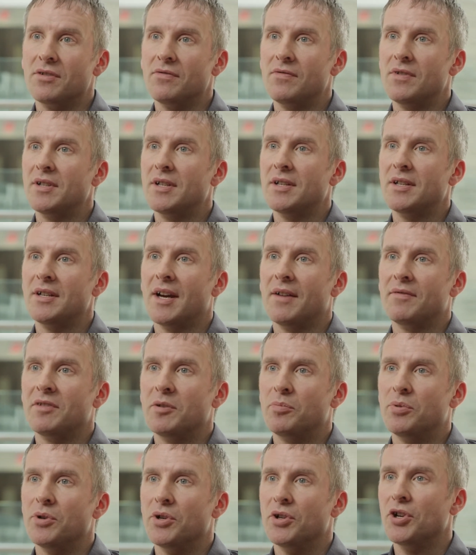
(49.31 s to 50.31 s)
you really have to
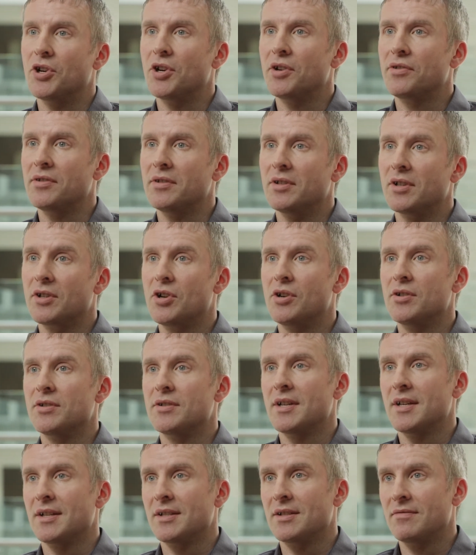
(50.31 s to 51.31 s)
put Earth in the
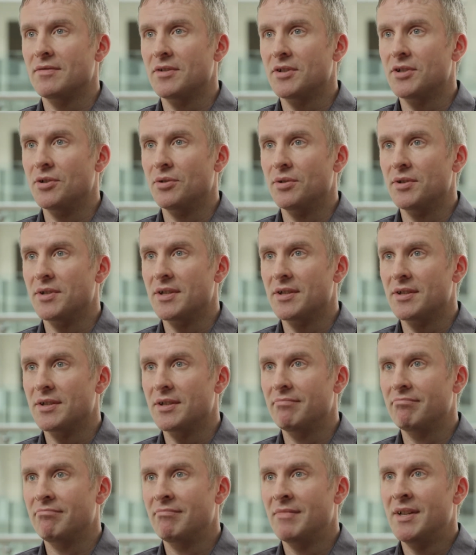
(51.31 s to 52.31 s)
context of the solar
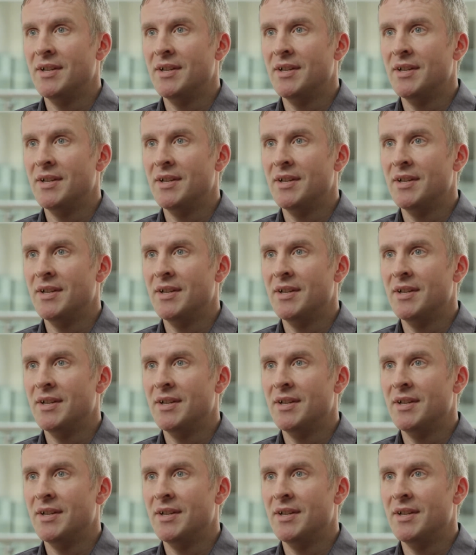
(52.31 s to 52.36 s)
system.